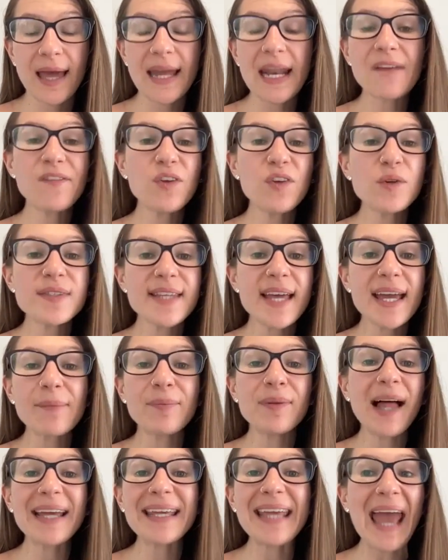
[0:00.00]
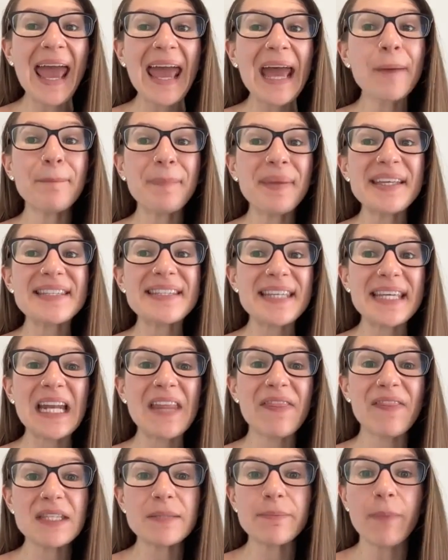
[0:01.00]
And if you say, well, I can't be seen
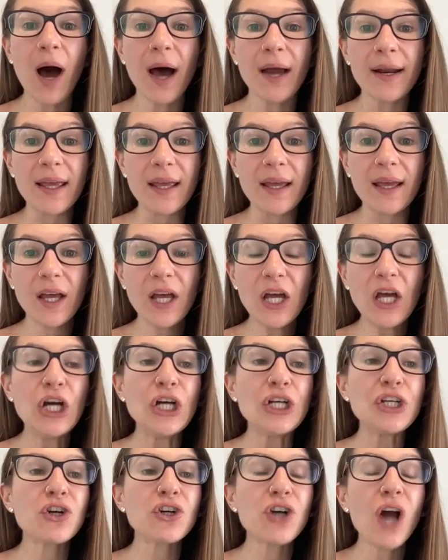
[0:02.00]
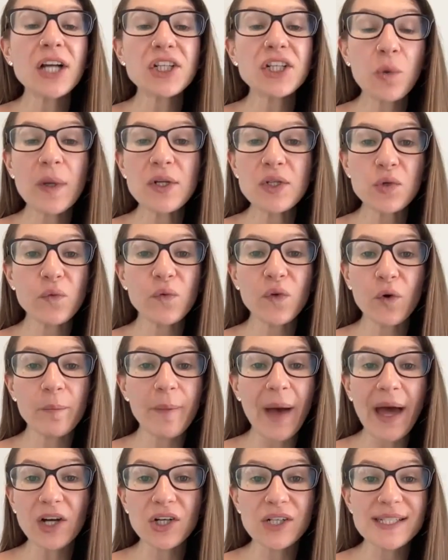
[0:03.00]
in this body, you're not going to feel
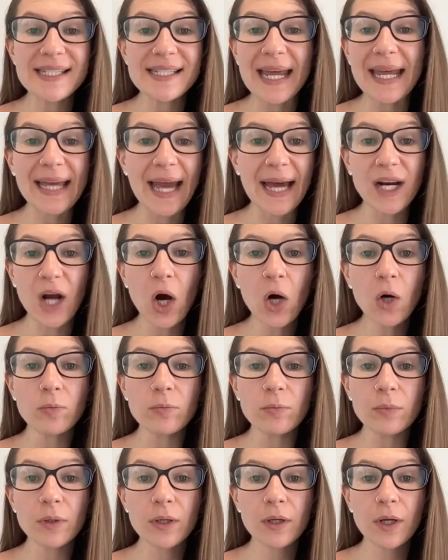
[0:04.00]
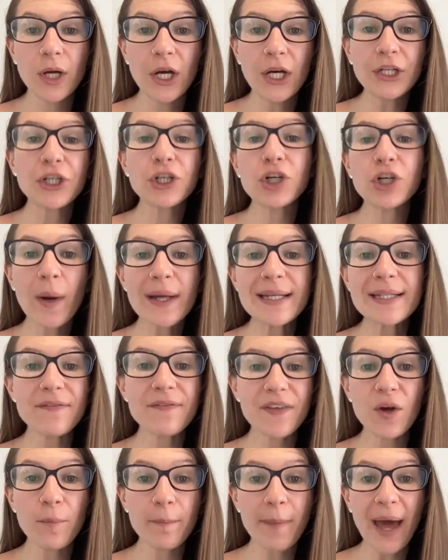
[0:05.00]
better staying at home. You're going to
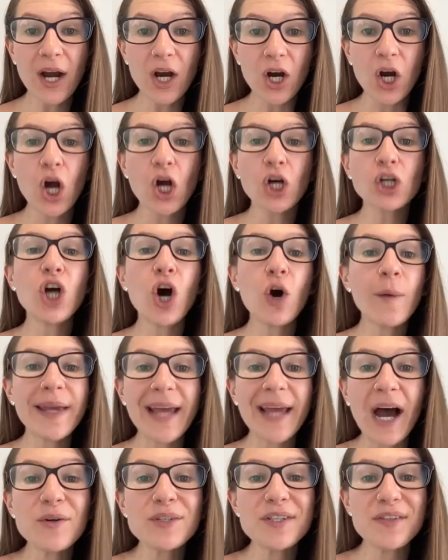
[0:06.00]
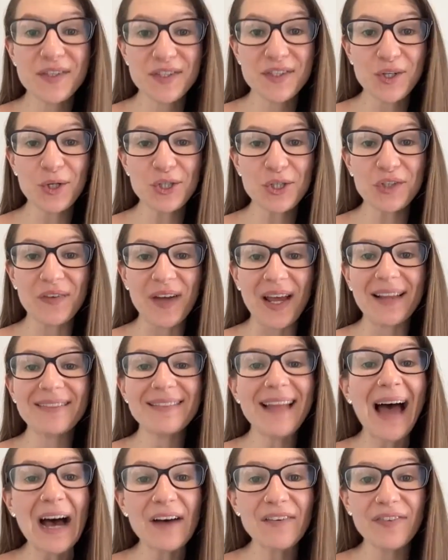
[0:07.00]
feel better going out to the social event,
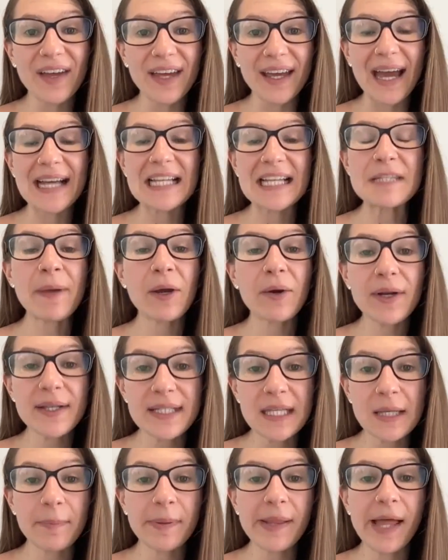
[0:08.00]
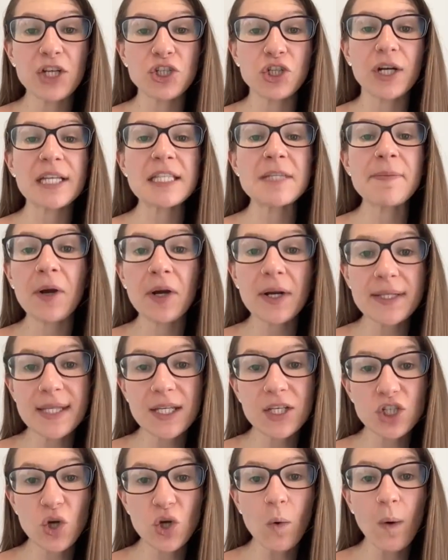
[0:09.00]
laughing, experiencing pleasure,
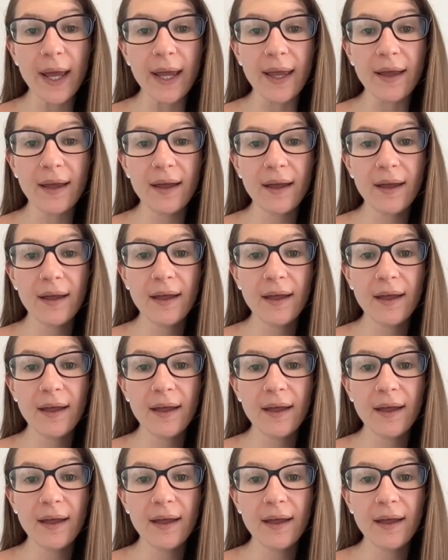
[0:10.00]
experiencing joy.